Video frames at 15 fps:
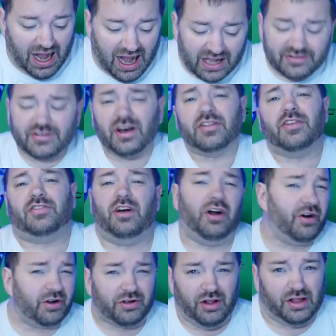I saw this
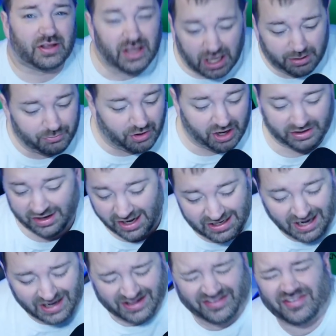article on Game Rant, and I
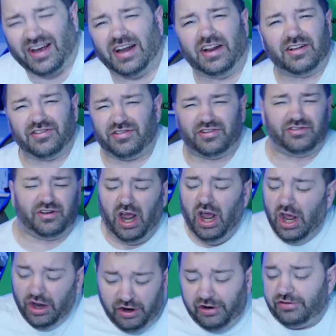got excited because
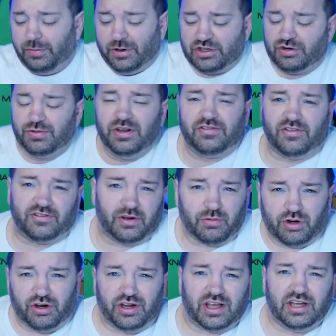here's a bunch of reasons that
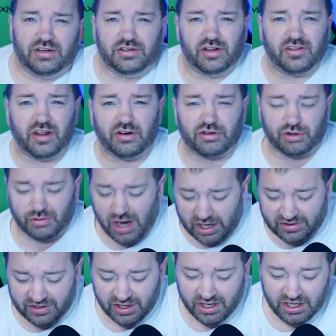we're going to get a Nintendo
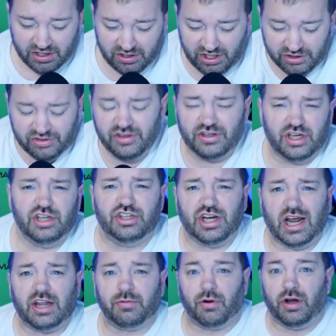Direct in
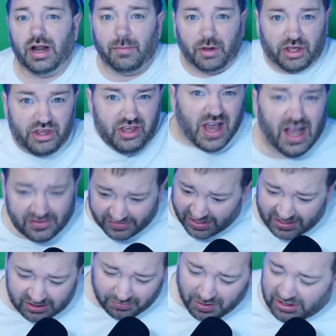January. And I'm like, yes, I
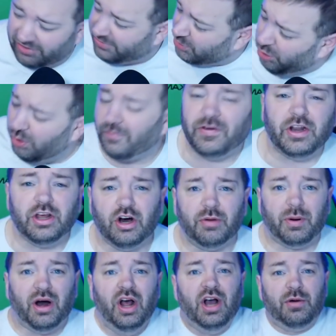get to make this cool video
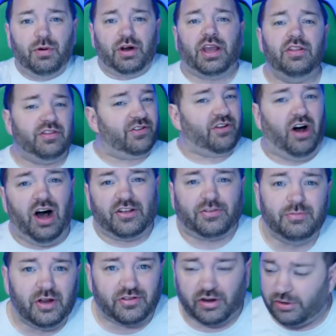about we're getting this
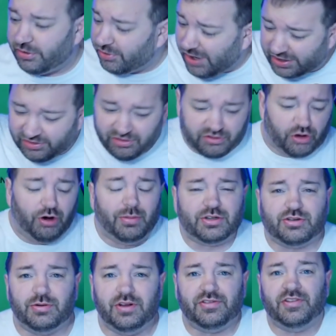awesome Nintendo Direct. Here's a whole
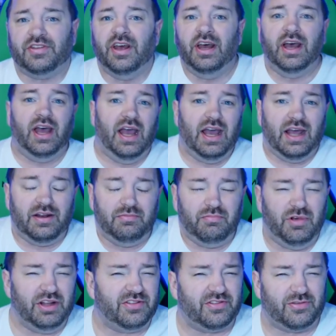bunch of reasons. And
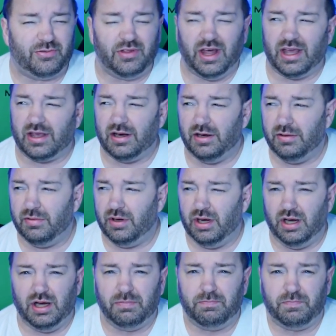it's like
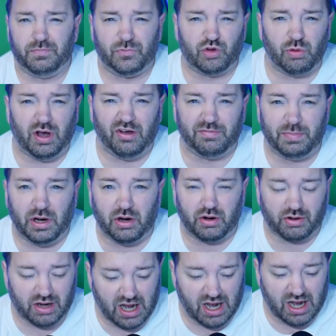a
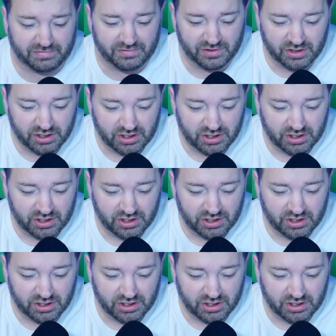12-paragraph